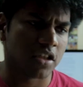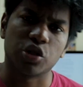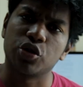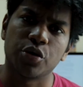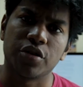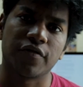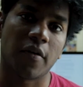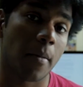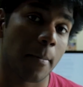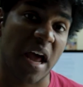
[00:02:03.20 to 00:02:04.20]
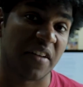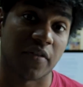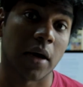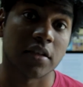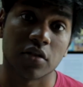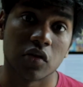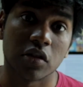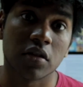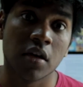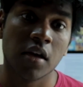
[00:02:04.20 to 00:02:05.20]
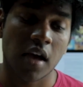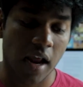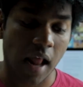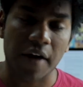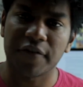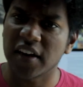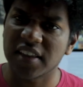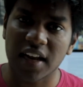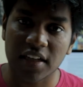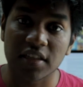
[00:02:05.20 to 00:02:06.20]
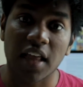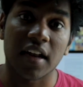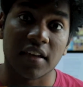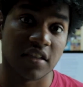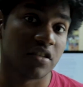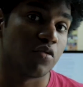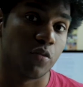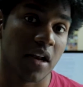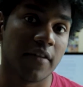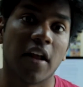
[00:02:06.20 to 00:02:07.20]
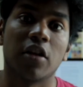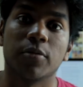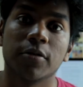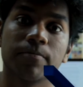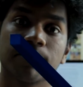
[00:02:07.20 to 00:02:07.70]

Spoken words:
6 student from a Band 5 student. And I find that that is really valuable.